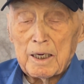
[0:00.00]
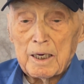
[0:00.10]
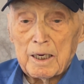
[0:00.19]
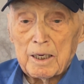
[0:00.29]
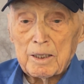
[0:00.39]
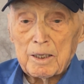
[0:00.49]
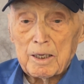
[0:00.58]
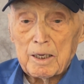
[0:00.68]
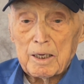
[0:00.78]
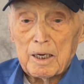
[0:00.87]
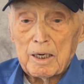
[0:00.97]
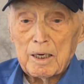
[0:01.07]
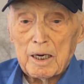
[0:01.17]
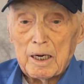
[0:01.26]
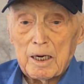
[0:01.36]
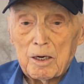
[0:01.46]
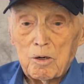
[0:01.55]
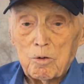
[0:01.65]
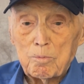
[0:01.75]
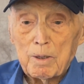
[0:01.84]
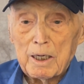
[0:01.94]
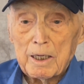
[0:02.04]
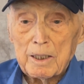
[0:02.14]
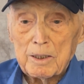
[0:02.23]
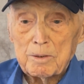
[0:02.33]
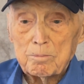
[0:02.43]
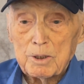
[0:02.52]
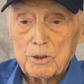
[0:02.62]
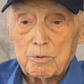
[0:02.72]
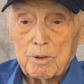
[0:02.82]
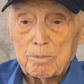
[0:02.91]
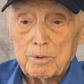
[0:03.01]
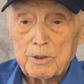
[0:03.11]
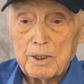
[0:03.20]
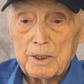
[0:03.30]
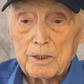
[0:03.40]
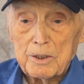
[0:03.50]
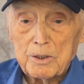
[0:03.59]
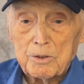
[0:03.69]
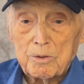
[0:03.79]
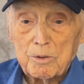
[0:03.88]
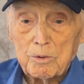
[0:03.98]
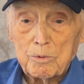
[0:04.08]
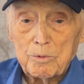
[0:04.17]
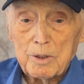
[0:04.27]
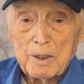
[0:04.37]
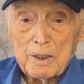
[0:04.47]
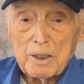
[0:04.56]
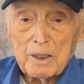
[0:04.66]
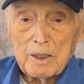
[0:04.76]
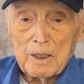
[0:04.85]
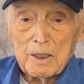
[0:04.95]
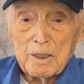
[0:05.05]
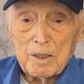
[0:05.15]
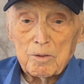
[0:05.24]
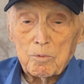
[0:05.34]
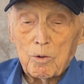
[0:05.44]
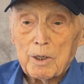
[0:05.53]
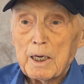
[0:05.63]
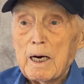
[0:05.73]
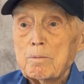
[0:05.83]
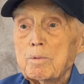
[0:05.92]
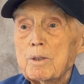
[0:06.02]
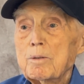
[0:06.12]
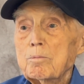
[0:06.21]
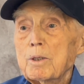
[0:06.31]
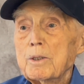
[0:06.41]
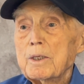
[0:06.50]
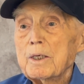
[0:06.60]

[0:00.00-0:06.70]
I hope I hadn't misrepresented the truth of what happened, but